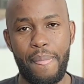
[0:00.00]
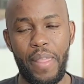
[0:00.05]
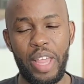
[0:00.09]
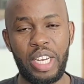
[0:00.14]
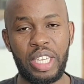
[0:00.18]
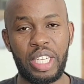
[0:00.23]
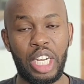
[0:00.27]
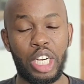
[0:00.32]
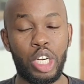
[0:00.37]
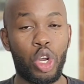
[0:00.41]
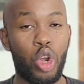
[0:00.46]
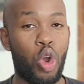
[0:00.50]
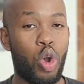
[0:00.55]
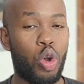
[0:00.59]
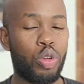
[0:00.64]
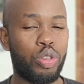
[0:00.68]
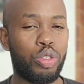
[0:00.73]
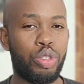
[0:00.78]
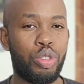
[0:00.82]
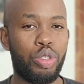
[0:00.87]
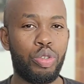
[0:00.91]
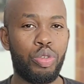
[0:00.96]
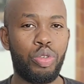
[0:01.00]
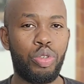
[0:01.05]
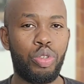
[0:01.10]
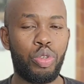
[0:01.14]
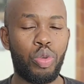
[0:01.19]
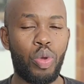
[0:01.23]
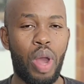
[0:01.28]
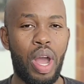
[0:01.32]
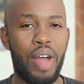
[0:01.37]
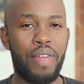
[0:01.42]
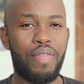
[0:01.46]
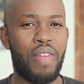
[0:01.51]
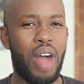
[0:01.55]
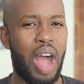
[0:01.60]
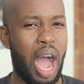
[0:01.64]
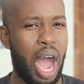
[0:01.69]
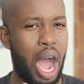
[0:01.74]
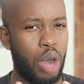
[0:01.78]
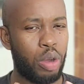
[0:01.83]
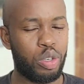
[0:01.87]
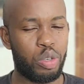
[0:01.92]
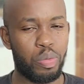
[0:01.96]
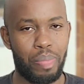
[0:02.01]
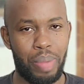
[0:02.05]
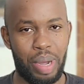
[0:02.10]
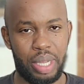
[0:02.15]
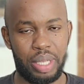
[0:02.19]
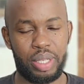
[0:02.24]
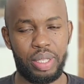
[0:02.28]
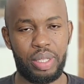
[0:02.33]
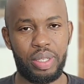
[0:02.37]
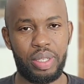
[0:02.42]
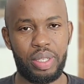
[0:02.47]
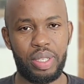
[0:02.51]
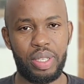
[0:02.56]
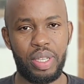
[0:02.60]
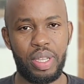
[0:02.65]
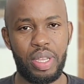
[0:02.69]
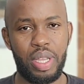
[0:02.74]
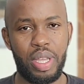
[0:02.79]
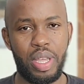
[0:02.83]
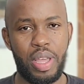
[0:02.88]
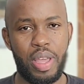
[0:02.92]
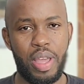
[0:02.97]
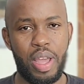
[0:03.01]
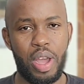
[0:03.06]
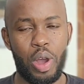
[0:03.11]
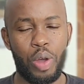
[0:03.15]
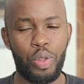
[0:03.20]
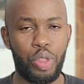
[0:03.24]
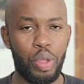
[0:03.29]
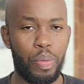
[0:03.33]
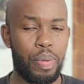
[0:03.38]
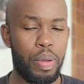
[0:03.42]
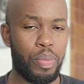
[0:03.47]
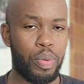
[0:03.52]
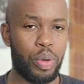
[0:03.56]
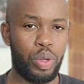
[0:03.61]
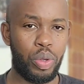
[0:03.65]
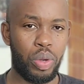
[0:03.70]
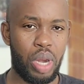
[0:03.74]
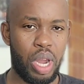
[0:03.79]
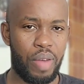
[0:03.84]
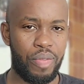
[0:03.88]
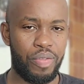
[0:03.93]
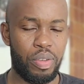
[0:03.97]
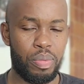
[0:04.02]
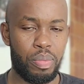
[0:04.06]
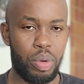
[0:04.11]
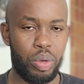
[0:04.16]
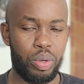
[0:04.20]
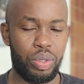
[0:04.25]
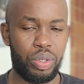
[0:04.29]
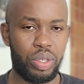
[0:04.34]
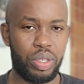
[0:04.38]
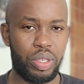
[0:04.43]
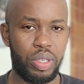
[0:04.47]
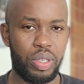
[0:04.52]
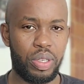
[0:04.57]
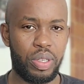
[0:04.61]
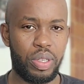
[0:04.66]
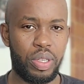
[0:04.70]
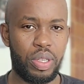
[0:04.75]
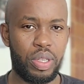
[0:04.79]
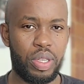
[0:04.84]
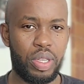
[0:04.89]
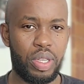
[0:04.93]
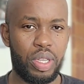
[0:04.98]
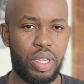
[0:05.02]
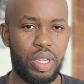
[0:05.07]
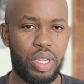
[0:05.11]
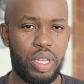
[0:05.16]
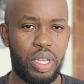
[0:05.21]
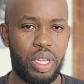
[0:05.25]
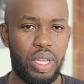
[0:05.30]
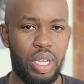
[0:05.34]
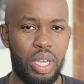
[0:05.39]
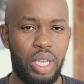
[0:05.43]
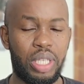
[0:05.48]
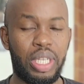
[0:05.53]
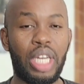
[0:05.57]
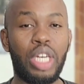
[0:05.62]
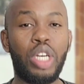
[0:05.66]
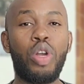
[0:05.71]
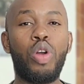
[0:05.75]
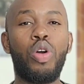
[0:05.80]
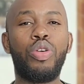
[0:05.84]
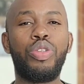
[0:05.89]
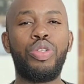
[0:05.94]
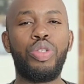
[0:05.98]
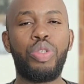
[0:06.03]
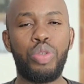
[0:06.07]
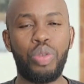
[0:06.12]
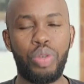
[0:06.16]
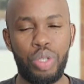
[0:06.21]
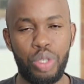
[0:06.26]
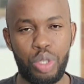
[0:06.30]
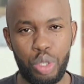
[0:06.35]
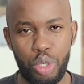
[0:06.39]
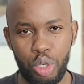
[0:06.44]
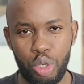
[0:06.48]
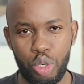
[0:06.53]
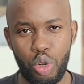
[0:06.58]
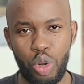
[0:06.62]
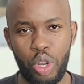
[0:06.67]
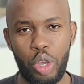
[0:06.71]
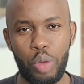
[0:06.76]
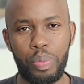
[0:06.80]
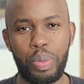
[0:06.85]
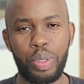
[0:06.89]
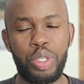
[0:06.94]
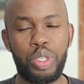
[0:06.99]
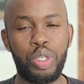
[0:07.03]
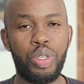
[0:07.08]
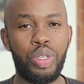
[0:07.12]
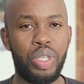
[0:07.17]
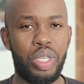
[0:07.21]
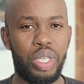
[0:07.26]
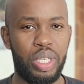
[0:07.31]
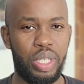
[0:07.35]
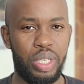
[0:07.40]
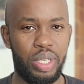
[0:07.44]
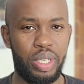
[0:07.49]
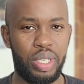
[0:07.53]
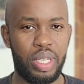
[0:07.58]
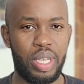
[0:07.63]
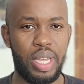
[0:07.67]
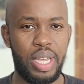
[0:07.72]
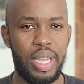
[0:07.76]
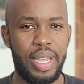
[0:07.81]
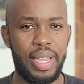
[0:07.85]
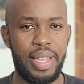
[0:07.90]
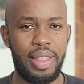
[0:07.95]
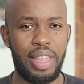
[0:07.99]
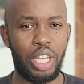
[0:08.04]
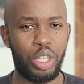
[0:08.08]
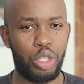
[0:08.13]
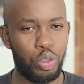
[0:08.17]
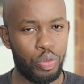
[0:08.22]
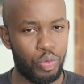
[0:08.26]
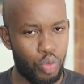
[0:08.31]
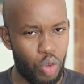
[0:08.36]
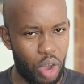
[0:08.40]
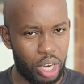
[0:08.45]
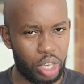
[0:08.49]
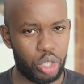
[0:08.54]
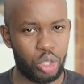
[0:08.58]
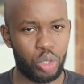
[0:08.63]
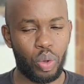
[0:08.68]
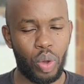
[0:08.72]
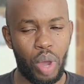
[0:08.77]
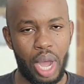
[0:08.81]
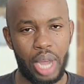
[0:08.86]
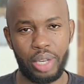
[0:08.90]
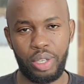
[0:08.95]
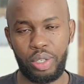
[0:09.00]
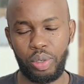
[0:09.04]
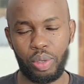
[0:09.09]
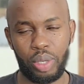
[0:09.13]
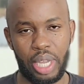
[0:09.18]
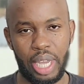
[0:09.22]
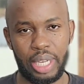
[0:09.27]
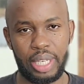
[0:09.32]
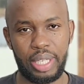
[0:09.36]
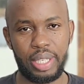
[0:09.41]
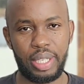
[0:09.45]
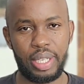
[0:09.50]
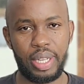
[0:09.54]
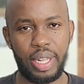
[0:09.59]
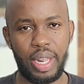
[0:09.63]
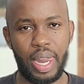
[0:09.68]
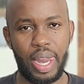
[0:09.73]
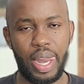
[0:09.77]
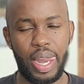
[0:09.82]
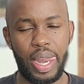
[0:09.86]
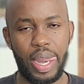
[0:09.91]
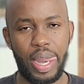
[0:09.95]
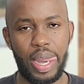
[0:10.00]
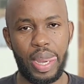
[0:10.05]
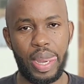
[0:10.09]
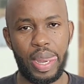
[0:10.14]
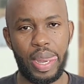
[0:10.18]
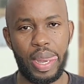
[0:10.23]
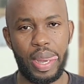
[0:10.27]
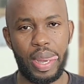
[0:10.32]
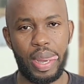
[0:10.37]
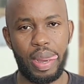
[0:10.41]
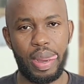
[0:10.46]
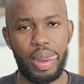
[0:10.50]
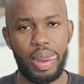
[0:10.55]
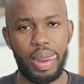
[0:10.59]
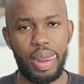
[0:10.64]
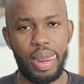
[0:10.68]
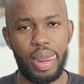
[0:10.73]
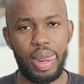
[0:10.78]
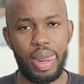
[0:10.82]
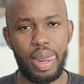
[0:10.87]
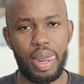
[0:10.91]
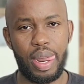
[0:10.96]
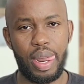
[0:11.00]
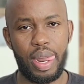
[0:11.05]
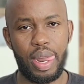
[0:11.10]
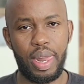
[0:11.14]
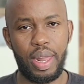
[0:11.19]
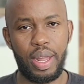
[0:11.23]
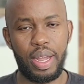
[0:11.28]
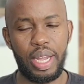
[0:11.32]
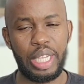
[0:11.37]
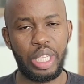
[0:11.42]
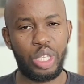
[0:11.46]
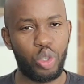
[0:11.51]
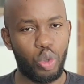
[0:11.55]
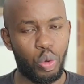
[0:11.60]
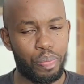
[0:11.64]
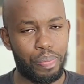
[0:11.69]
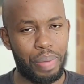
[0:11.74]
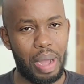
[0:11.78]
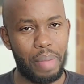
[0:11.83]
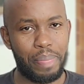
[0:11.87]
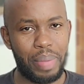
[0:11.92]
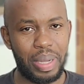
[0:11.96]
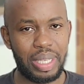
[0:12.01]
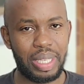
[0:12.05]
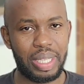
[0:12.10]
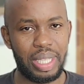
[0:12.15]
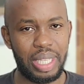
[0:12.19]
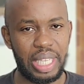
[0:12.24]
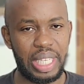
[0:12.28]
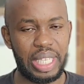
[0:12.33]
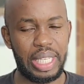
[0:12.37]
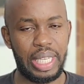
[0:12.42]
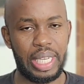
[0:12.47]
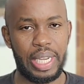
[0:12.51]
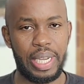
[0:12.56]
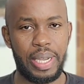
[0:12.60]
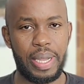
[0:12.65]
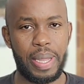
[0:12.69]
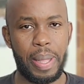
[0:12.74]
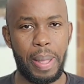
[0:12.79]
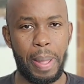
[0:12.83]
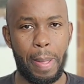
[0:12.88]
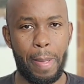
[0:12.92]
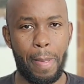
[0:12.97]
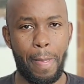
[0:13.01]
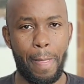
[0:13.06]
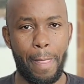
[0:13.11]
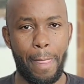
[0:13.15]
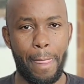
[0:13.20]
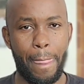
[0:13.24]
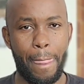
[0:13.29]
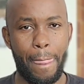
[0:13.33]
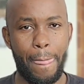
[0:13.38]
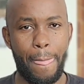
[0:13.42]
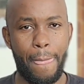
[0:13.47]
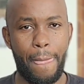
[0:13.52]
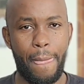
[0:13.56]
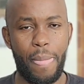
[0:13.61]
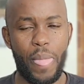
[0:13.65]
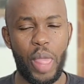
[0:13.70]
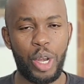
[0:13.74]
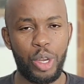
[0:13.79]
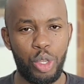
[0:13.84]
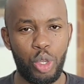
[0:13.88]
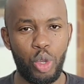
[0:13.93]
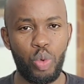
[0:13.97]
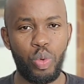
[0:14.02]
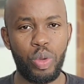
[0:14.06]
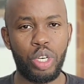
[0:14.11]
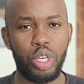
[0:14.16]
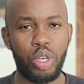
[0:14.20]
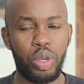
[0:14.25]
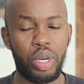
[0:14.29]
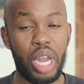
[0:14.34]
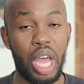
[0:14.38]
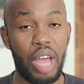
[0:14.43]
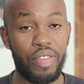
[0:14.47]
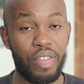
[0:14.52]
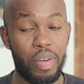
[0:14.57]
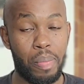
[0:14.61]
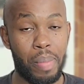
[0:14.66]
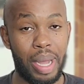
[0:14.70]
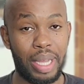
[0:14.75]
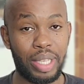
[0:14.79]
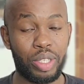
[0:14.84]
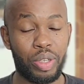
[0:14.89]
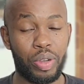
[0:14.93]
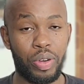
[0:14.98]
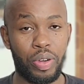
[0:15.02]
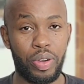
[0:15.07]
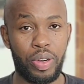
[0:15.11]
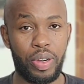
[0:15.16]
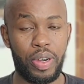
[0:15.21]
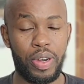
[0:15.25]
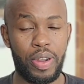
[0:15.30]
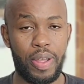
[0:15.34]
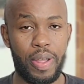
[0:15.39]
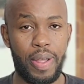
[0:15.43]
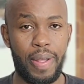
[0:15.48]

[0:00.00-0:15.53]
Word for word: It can cause you to have outbursts on the people you love the most. It can cause you to destroy opportunities that you've worked so hard to get. And so, purpose this year that you will not have a mask on.